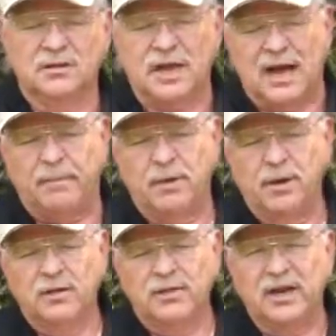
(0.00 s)
top
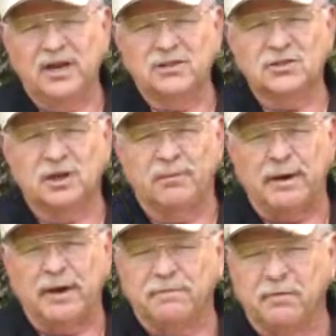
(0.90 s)
that is
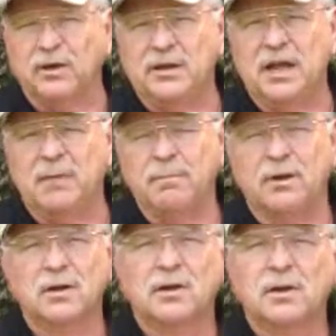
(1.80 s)
about a foot deep
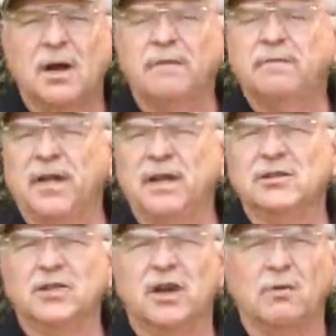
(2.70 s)
of
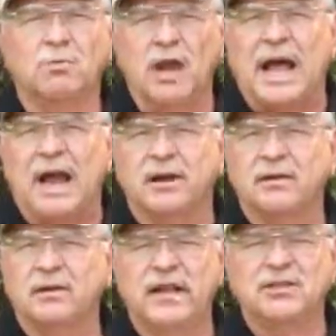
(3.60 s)
things that are
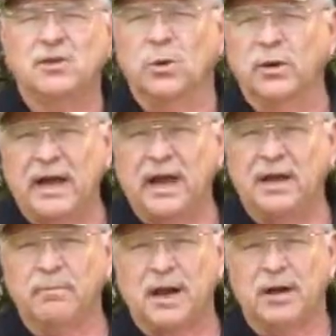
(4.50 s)
black. That's the
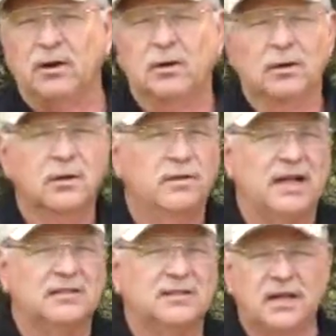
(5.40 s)
organic matter.
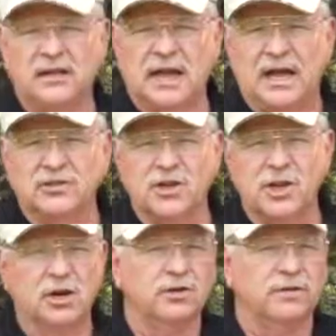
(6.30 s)
That's 10,000
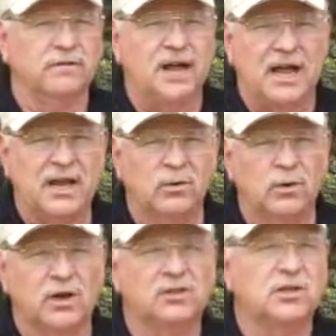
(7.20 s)
years of dying
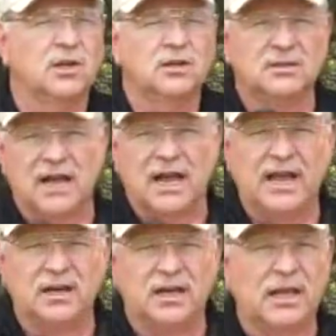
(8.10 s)
roots,
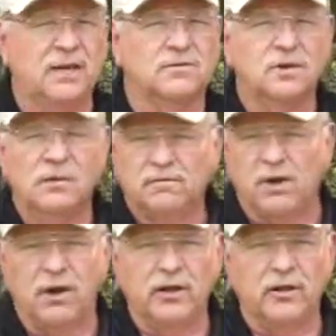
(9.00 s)
dying leaves,
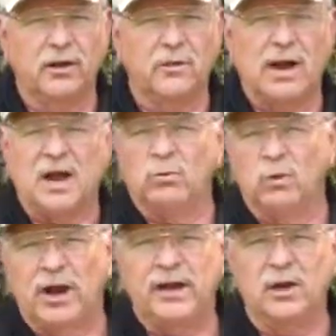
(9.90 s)
falling to the ground,
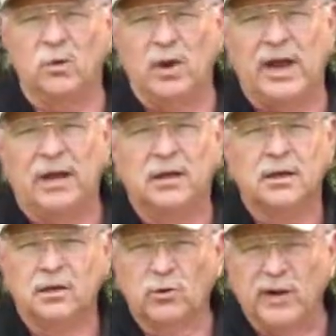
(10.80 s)
rotting away,
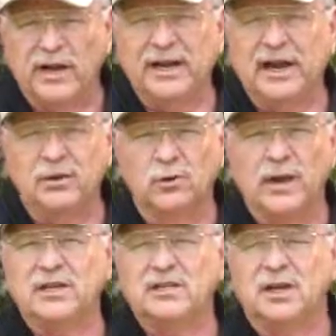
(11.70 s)
creating that
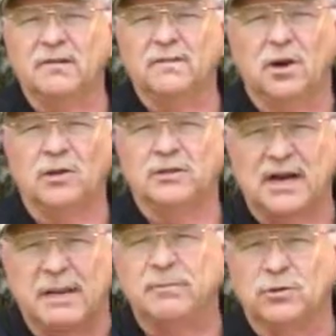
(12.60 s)
great stuff called
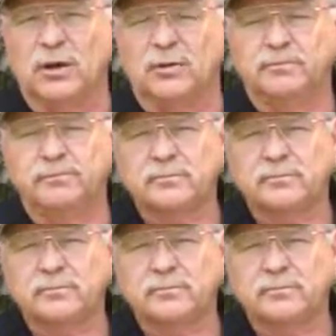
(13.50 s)
topsoil.